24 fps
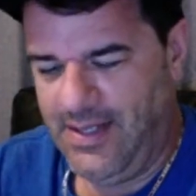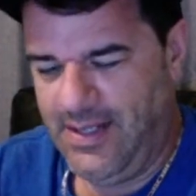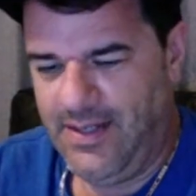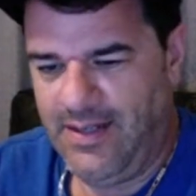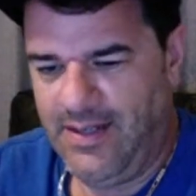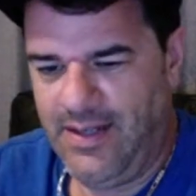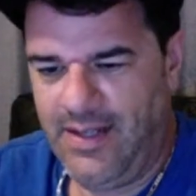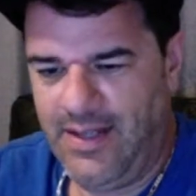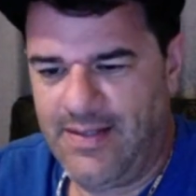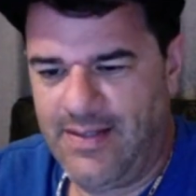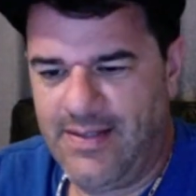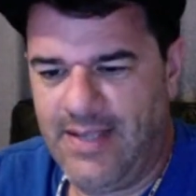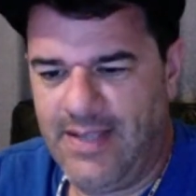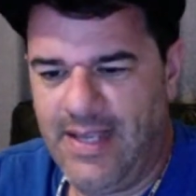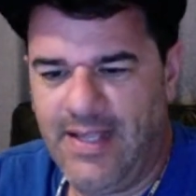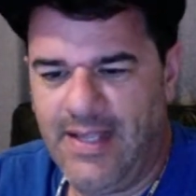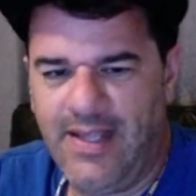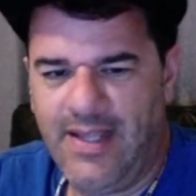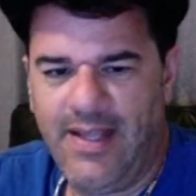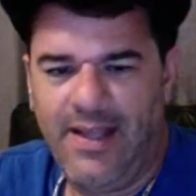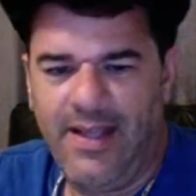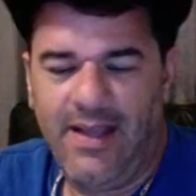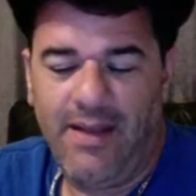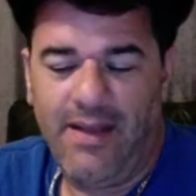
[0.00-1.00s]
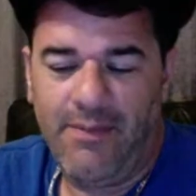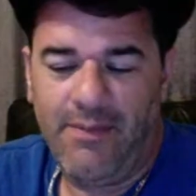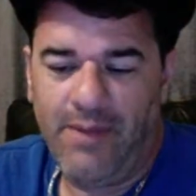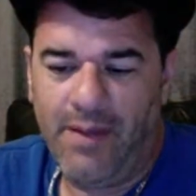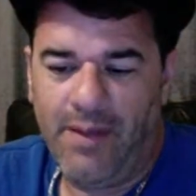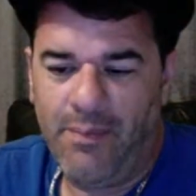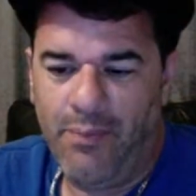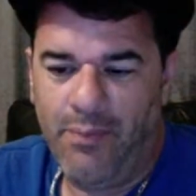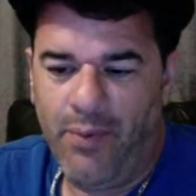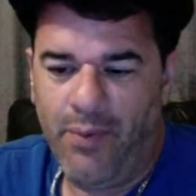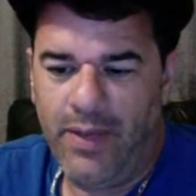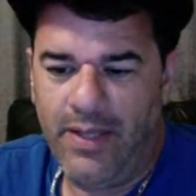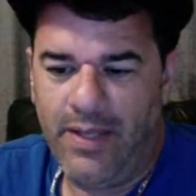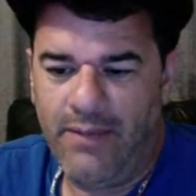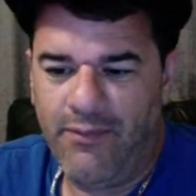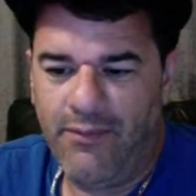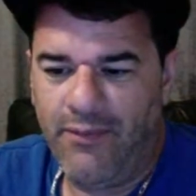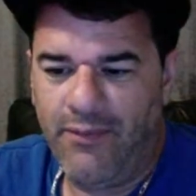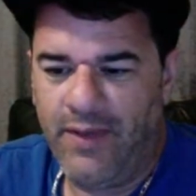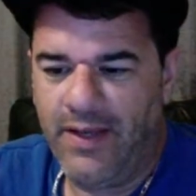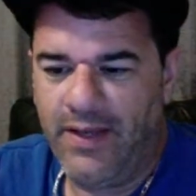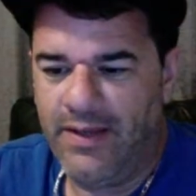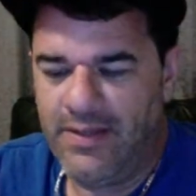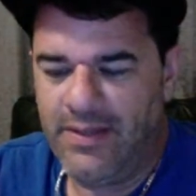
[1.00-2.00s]
Not saying that I'm not pointing
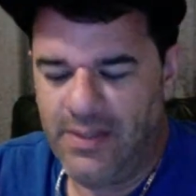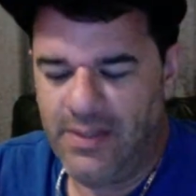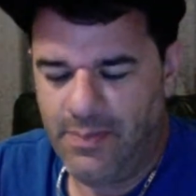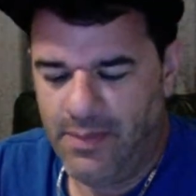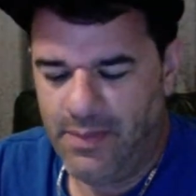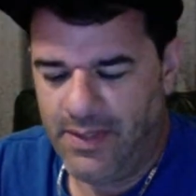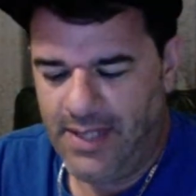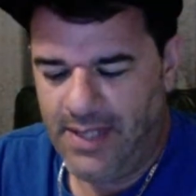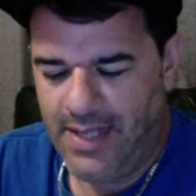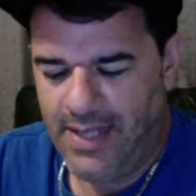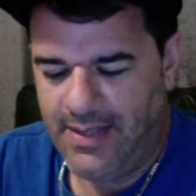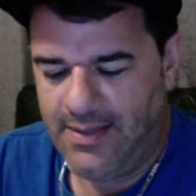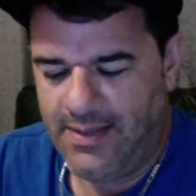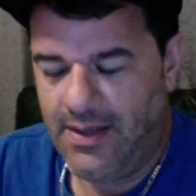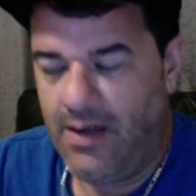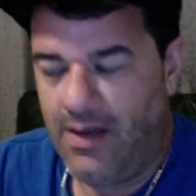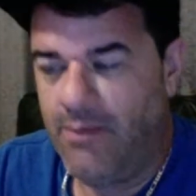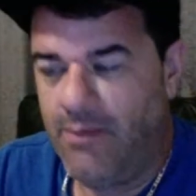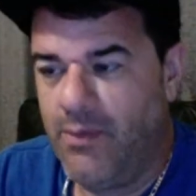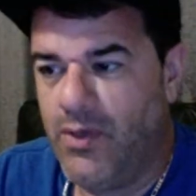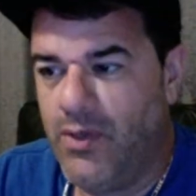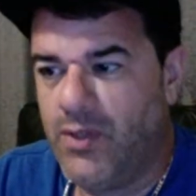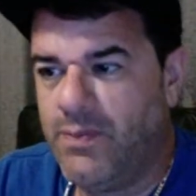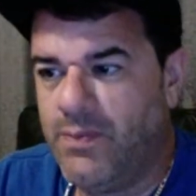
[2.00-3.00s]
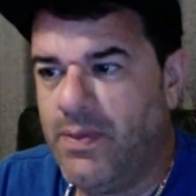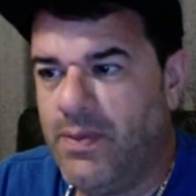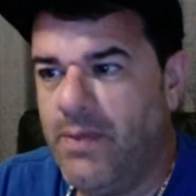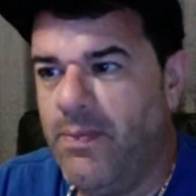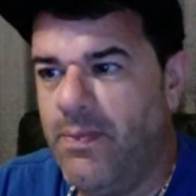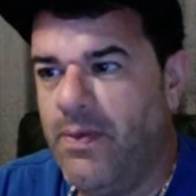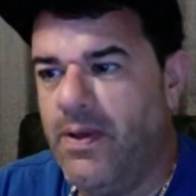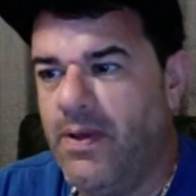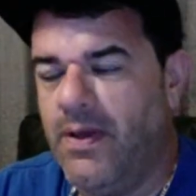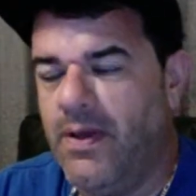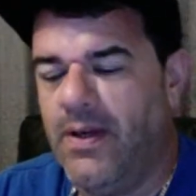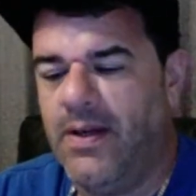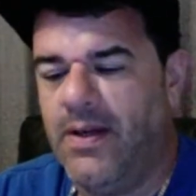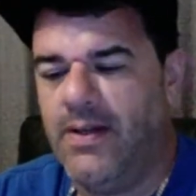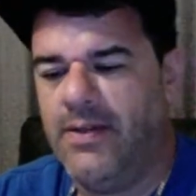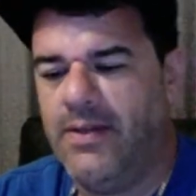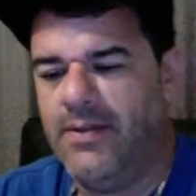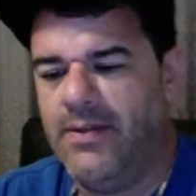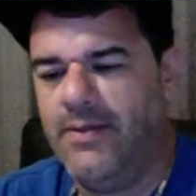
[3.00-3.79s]
fingers, but that's how most people are.